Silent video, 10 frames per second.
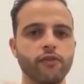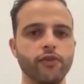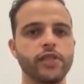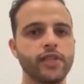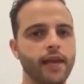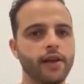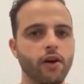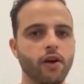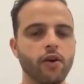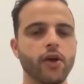
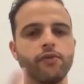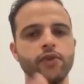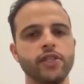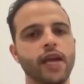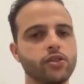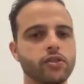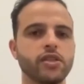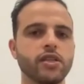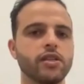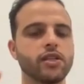Retainer, it retains your
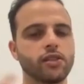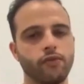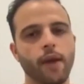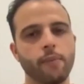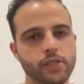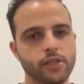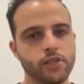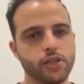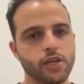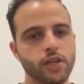teeth in the right position.